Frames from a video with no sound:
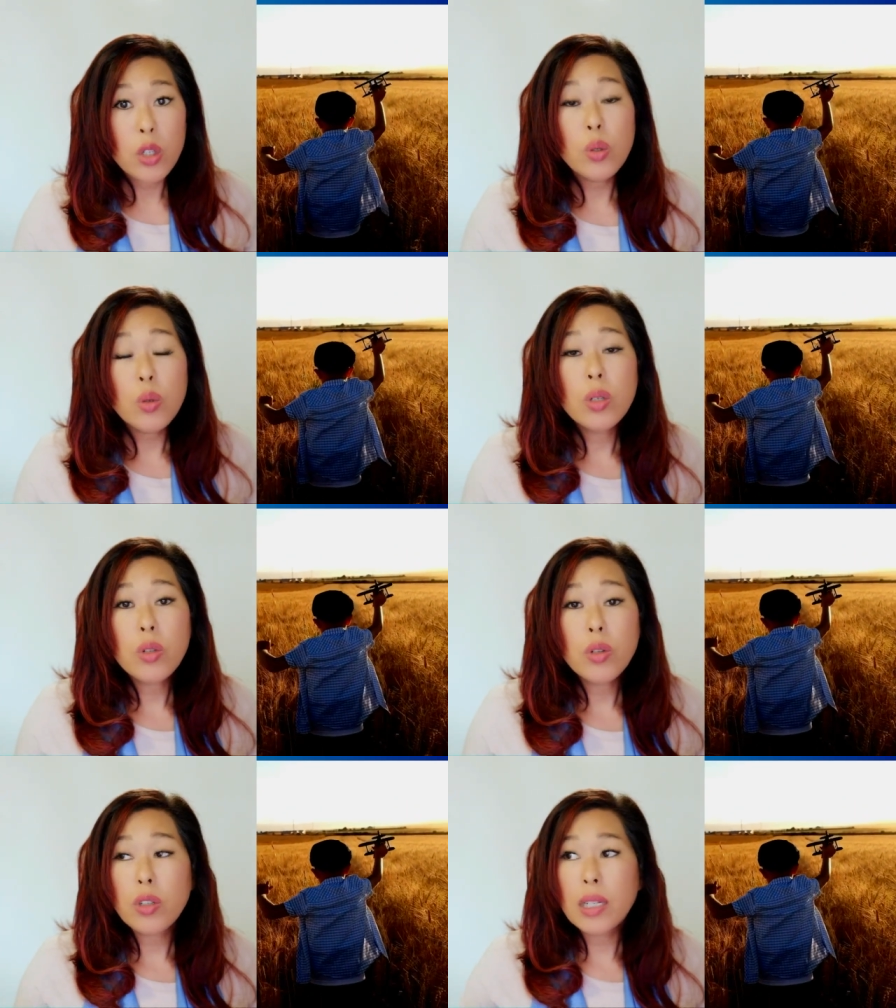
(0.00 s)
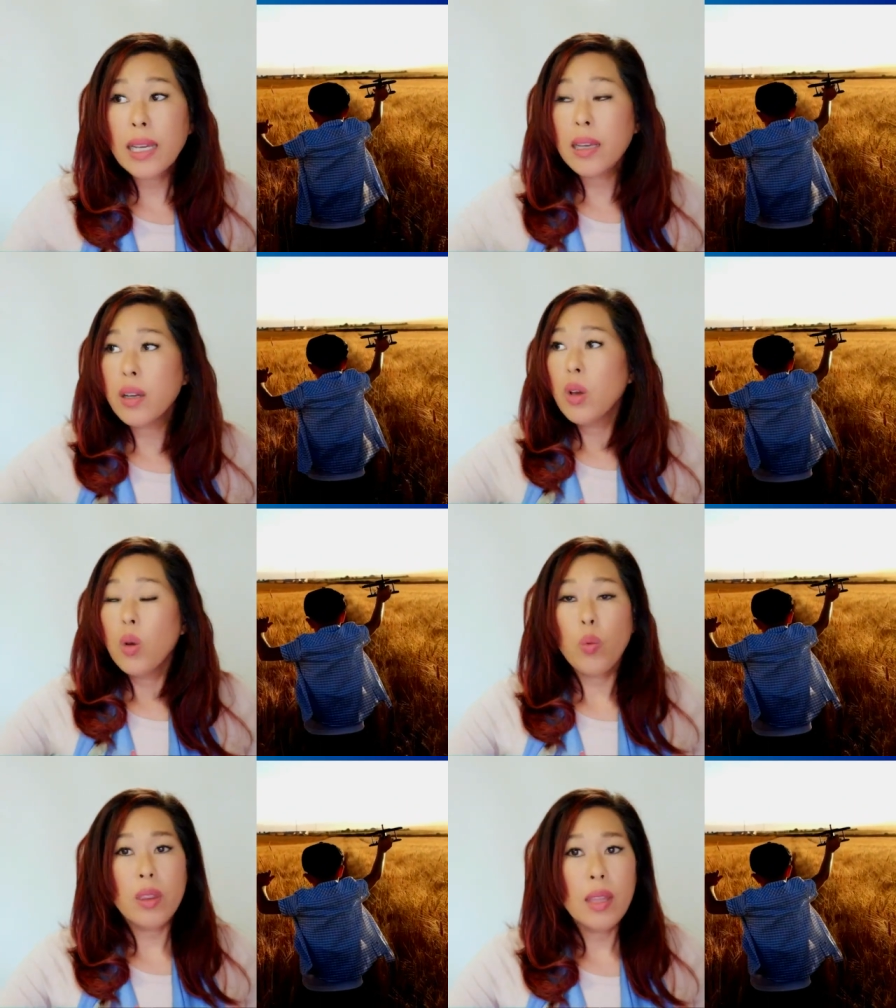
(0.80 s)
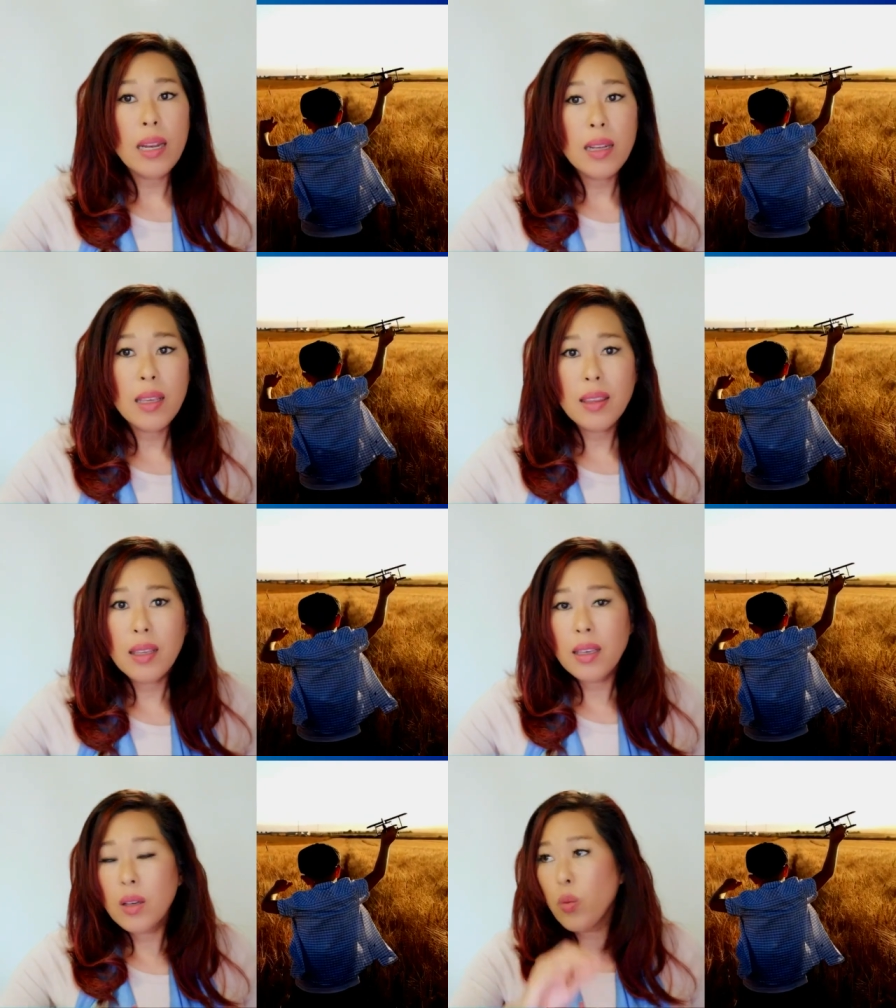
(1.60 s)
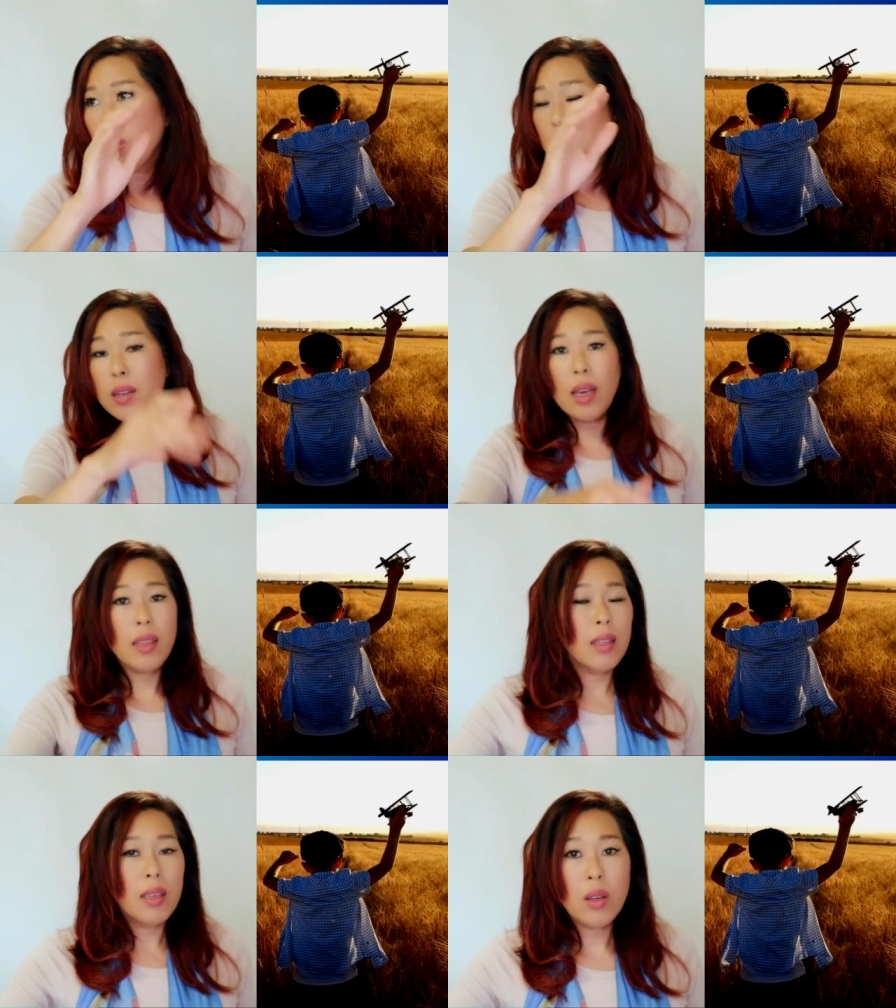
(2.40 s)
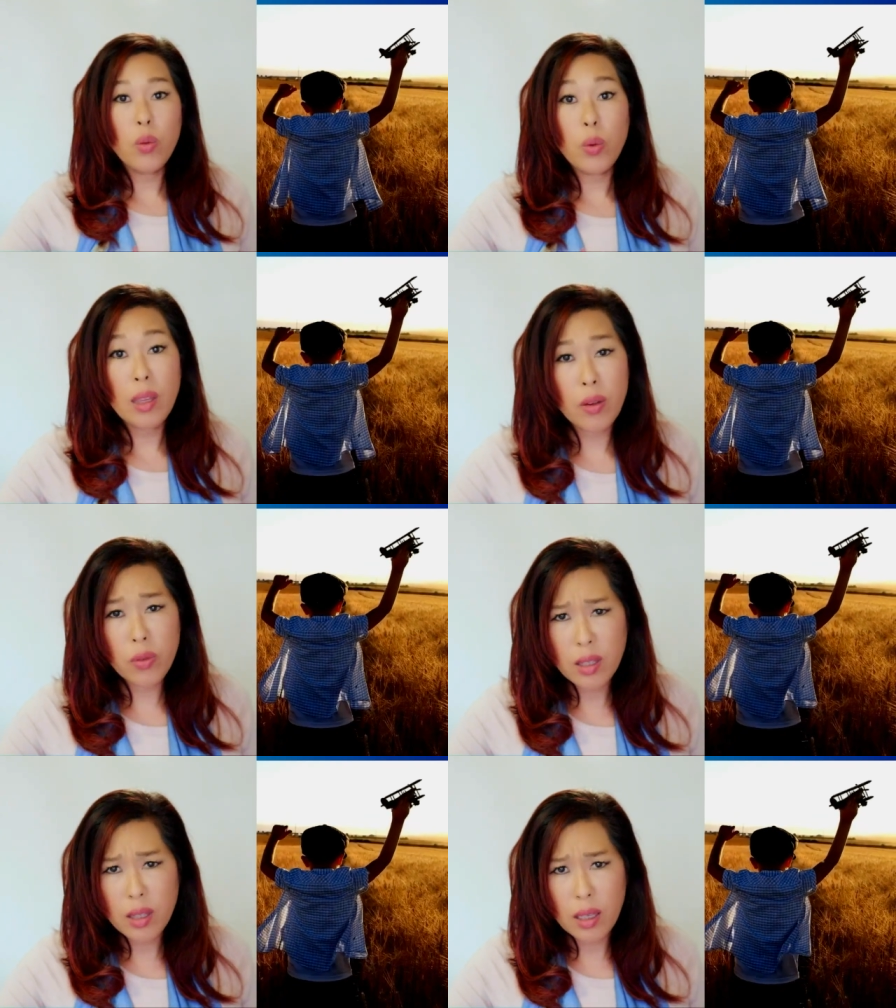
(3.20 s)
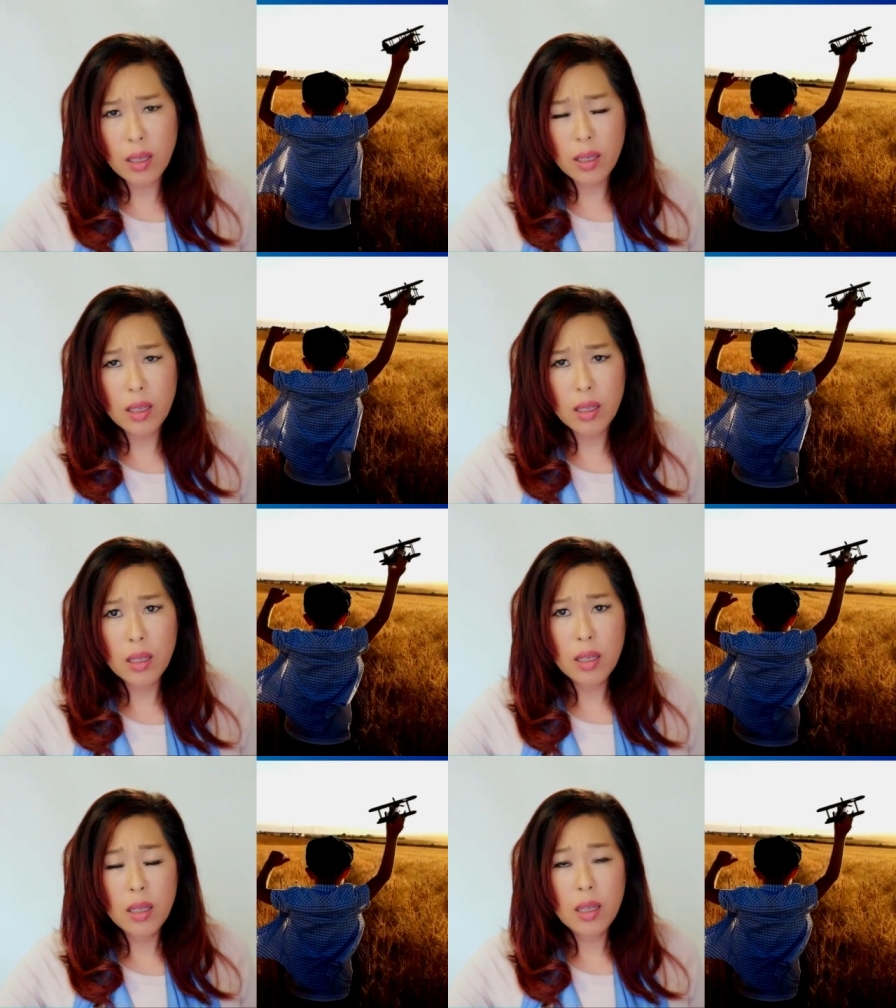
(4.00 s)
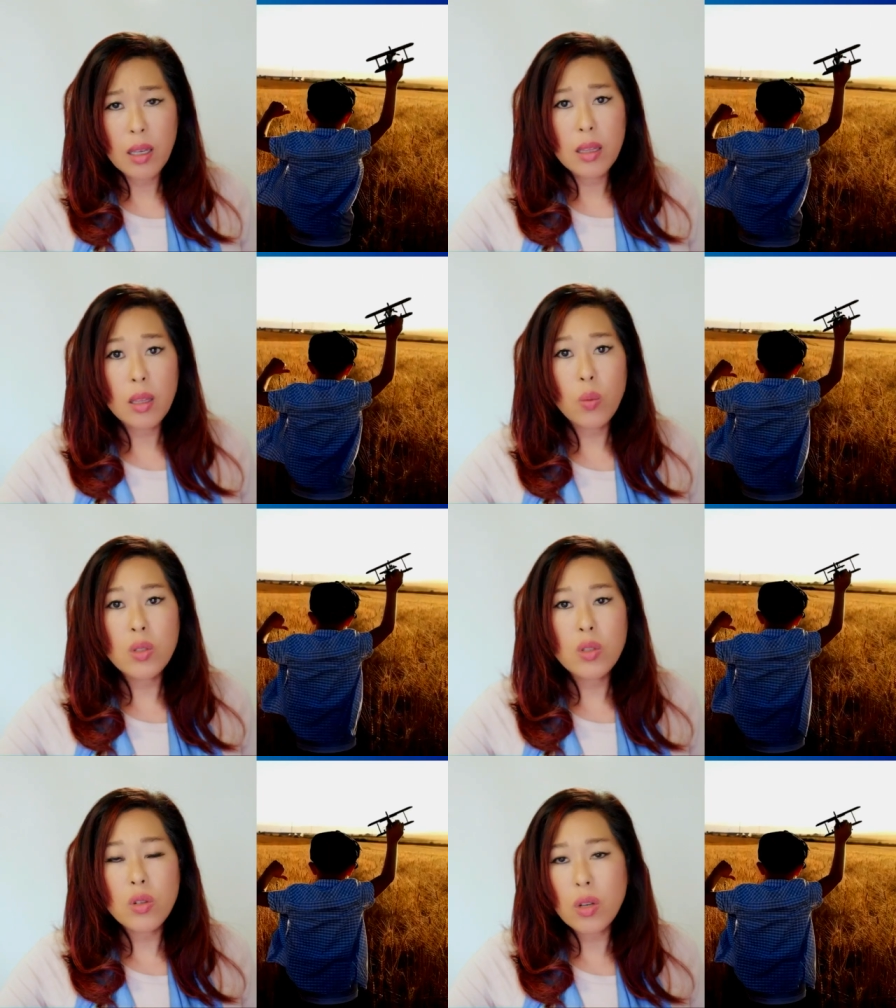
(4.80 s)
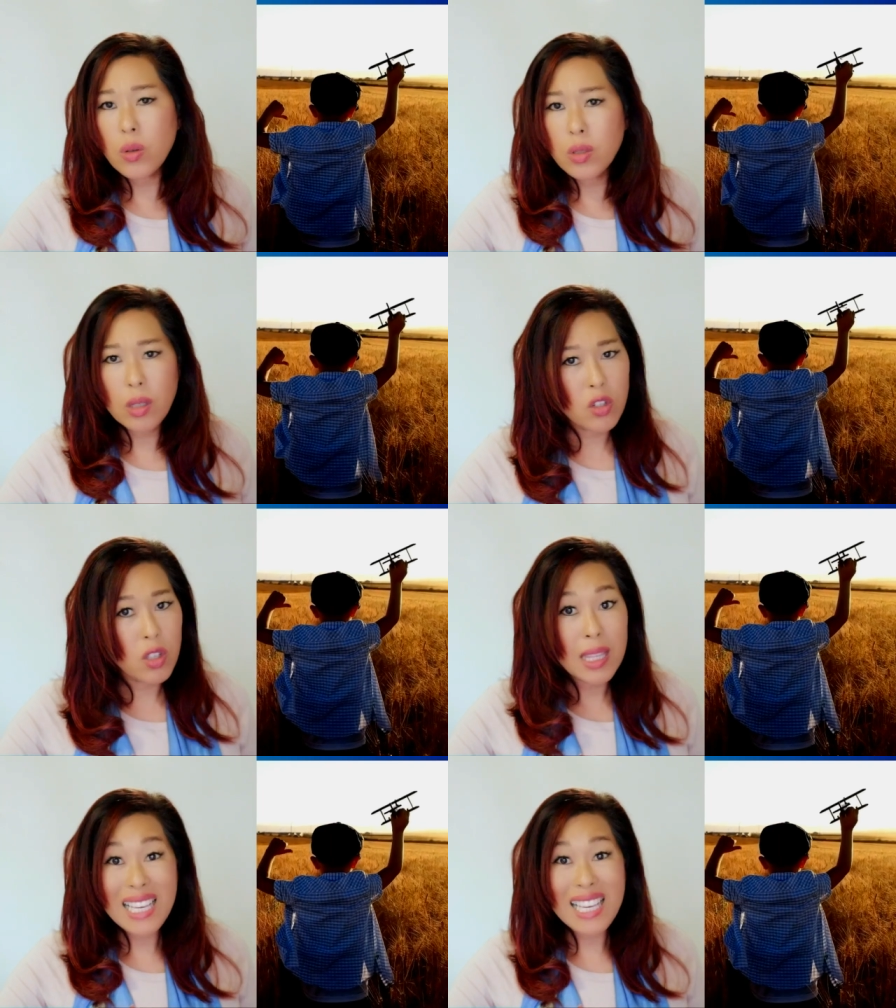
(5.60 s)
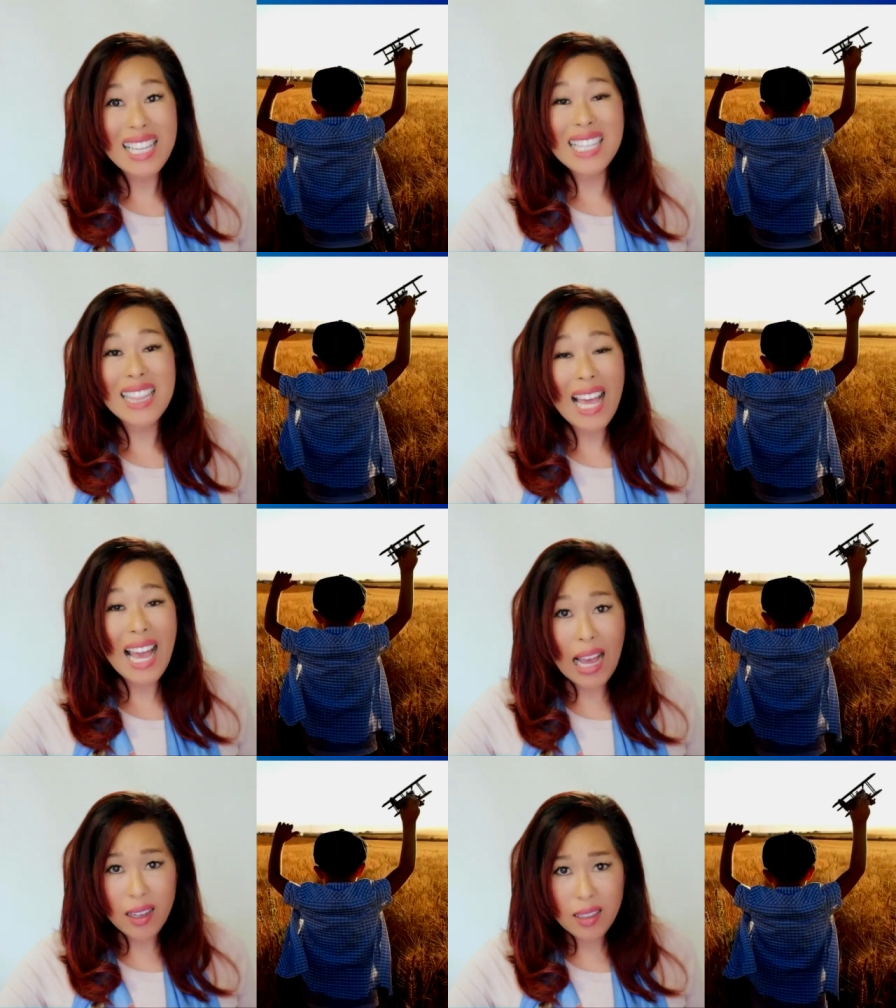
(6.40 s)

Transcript: You could create with anything, with nothing, with everything. There was no such thing as lack.